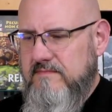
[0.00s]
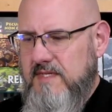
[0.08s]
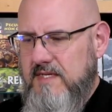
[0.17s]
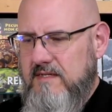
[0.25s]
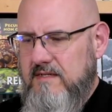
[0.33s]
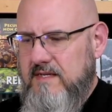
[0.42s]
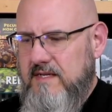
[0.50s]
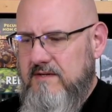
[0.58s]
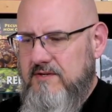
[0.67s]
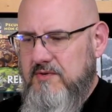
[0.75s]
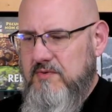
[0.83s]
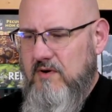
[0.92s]
that
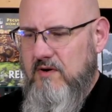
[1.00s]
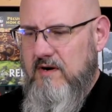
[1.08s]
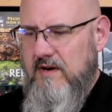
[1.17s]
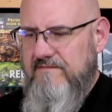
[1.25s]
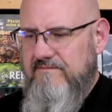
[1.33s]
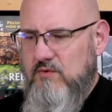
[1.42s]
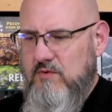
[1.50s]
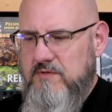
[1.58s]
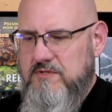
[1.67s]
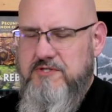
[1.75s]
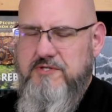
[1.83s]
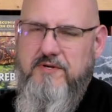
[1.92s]
you are a former
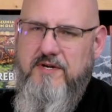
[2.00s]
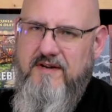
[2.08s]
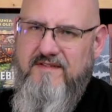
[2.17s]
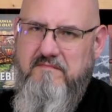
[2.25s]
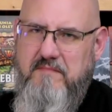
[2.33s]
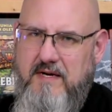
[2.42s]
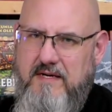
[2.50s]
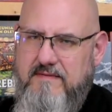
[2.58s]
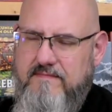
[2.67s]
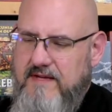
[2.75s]
student of mine.